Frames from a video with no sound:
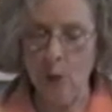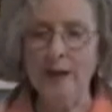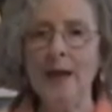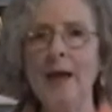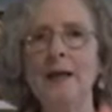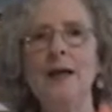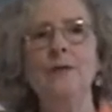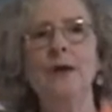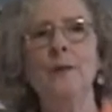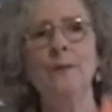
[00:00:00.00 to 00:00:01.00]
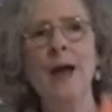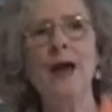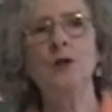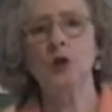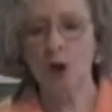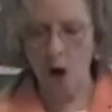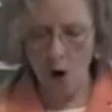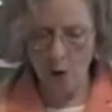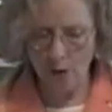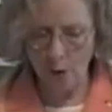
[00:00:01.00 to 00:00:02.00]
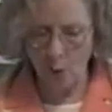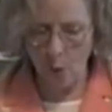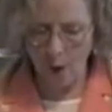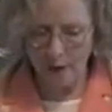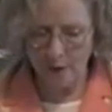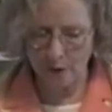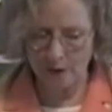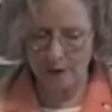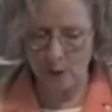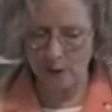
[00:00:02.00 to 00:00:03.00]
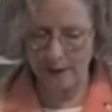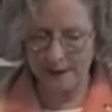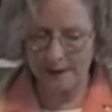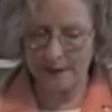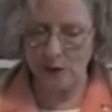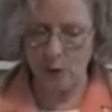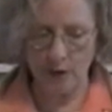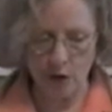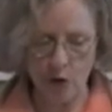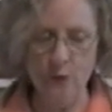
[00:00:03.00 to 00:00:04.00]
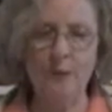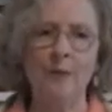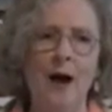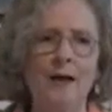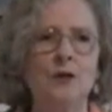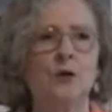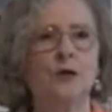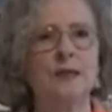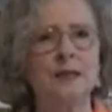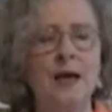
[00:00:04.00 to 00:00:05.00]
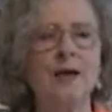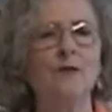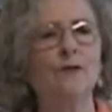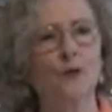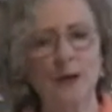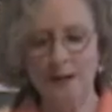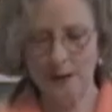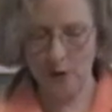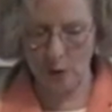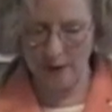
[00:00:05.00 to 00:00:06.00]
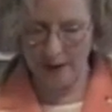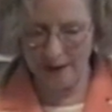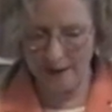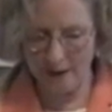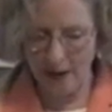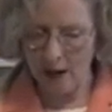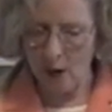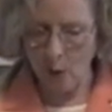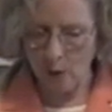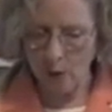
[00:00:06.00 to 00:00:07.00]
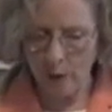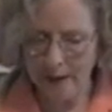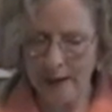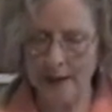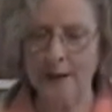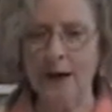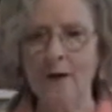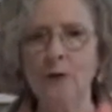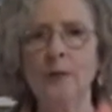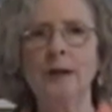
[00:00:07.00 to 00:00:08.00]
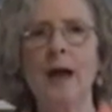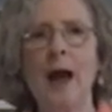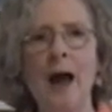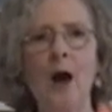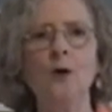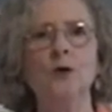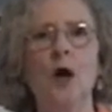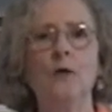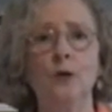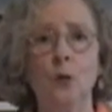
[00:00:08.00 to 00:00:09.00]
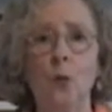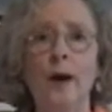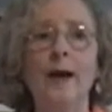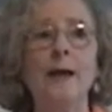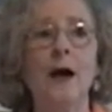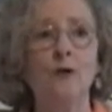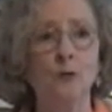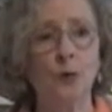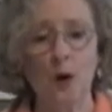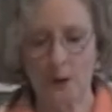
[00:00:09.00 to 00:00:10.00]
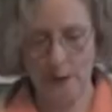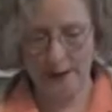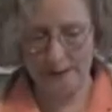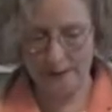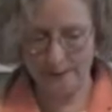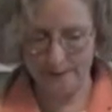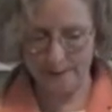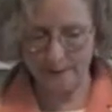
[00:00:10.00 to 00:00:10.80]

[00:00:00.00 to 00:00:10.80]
We can't even imagine all the wonders that will exist when human minds are set free to create, when we get government out of the way of progress.